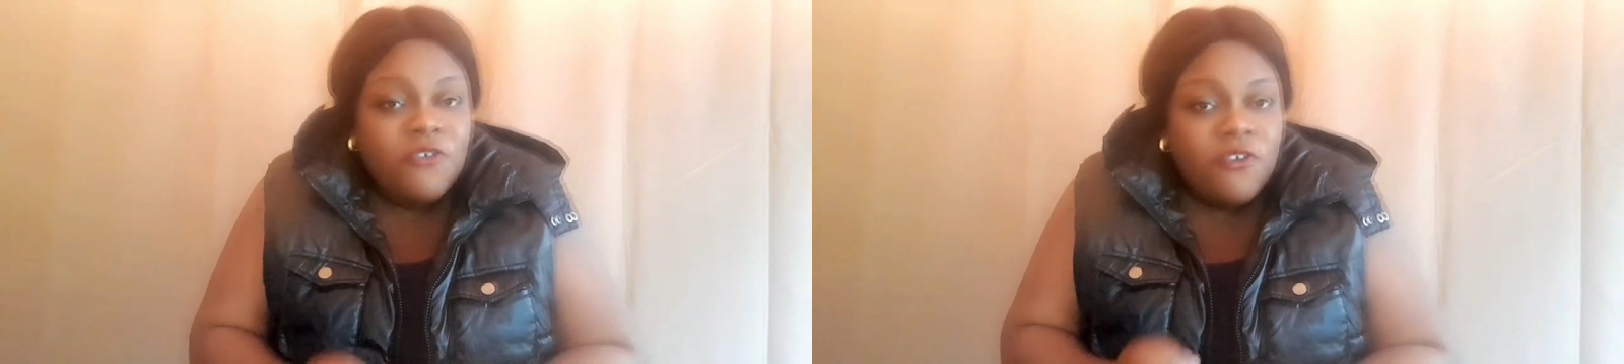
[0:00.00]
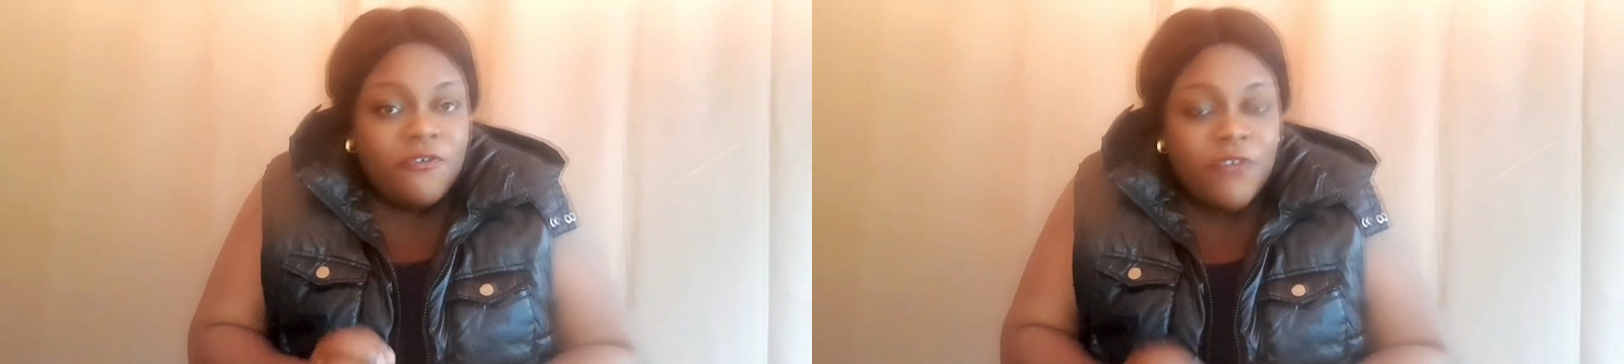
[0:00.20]

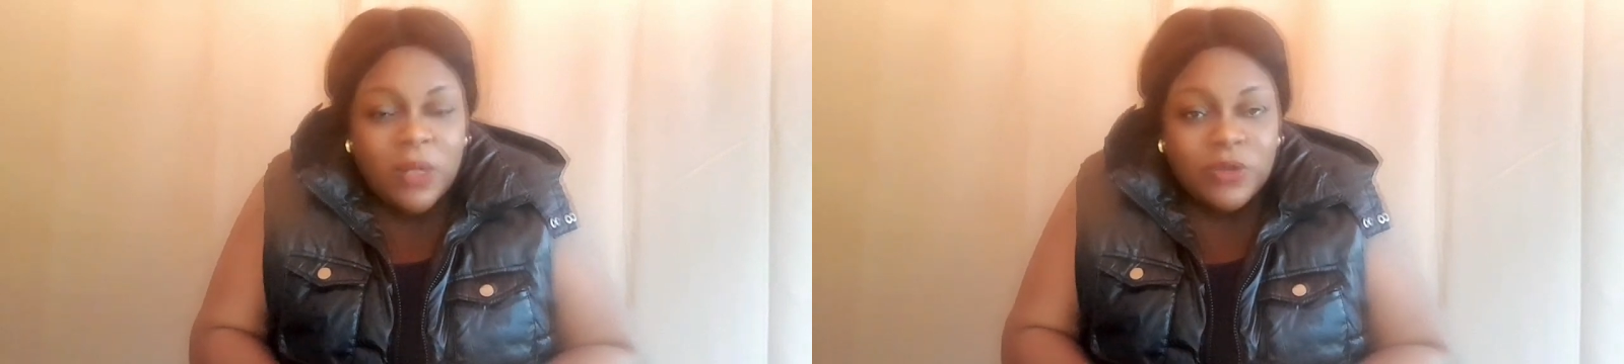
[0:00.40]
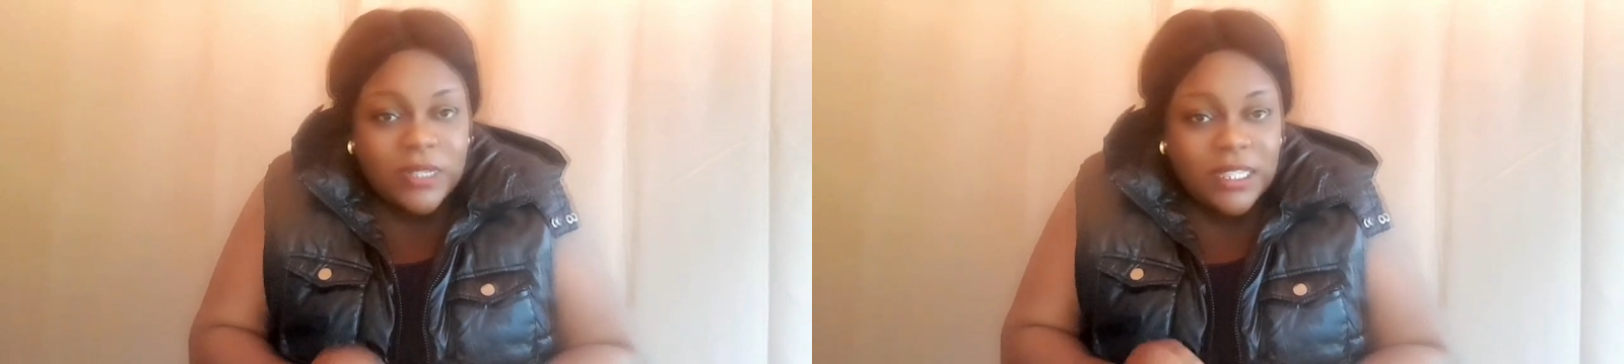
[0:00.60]
If you
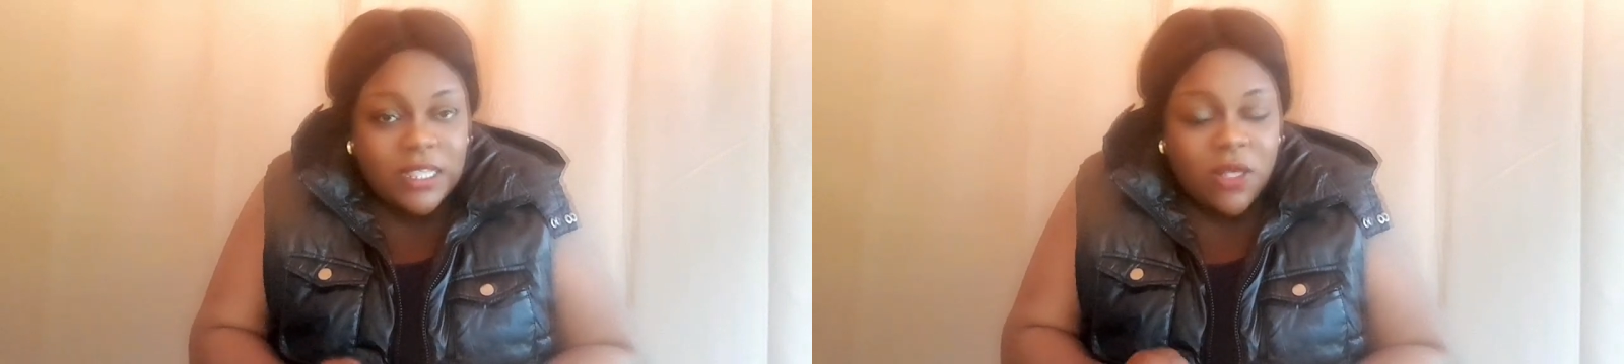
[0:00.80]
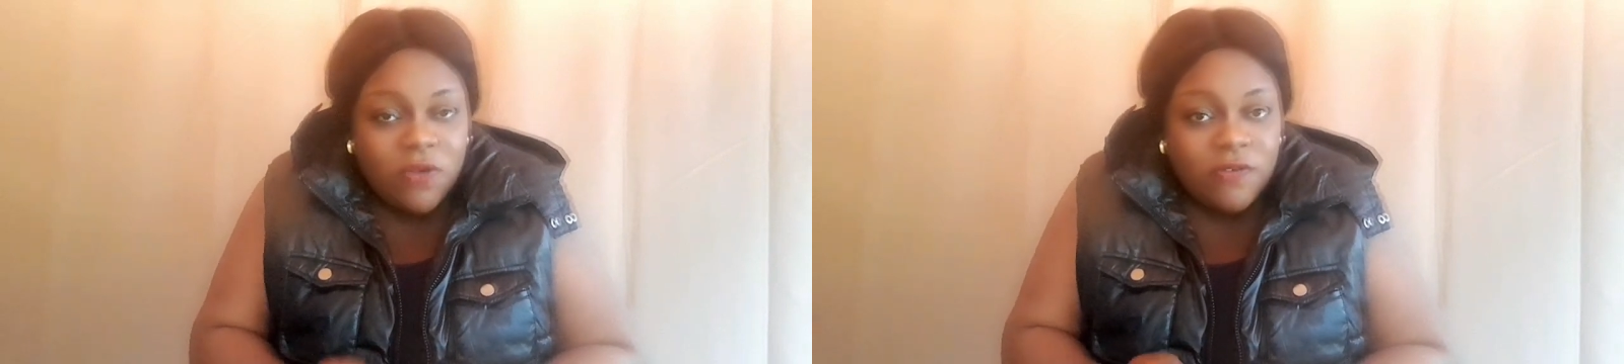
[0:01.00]
found
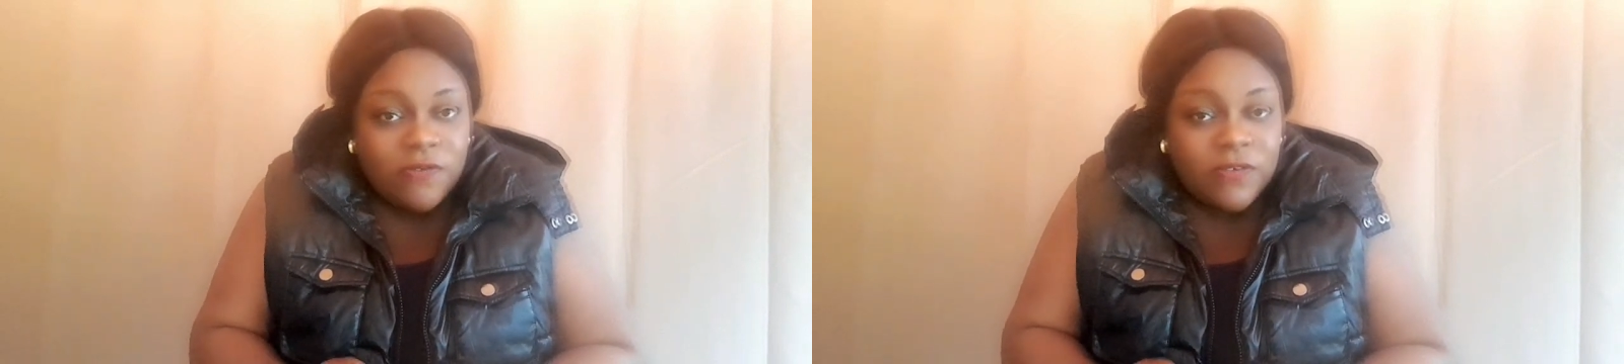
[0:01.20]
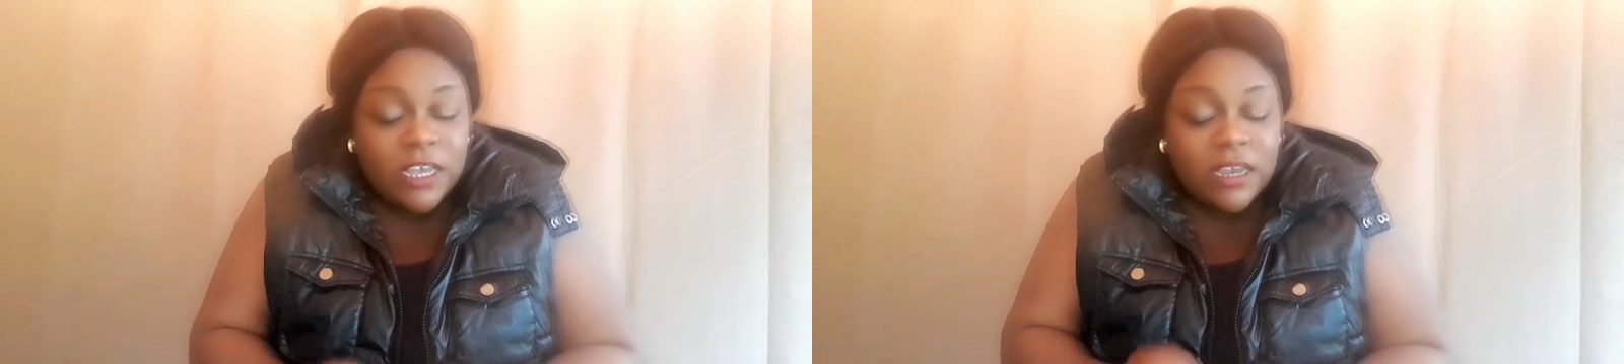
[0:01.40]
yourself
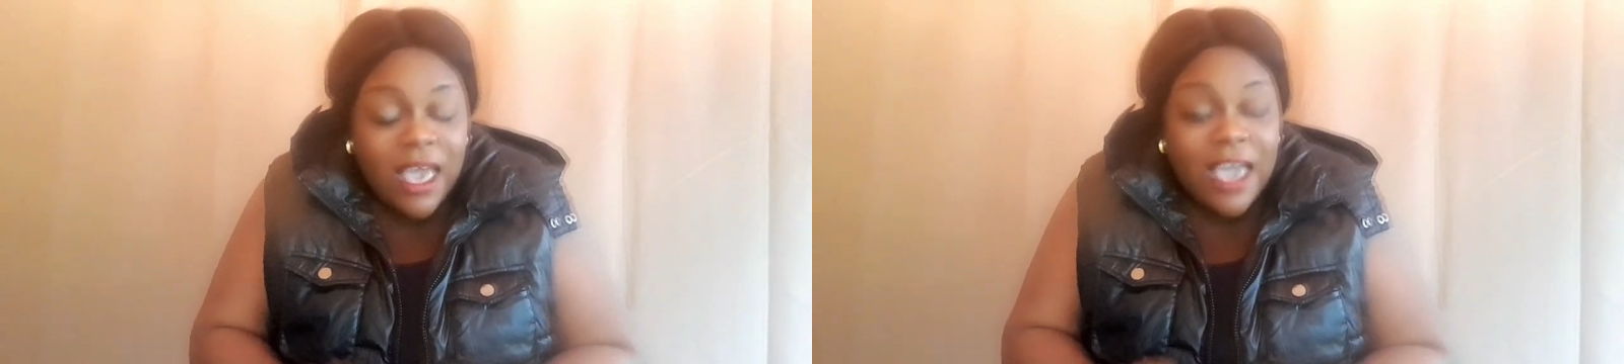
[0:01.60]
in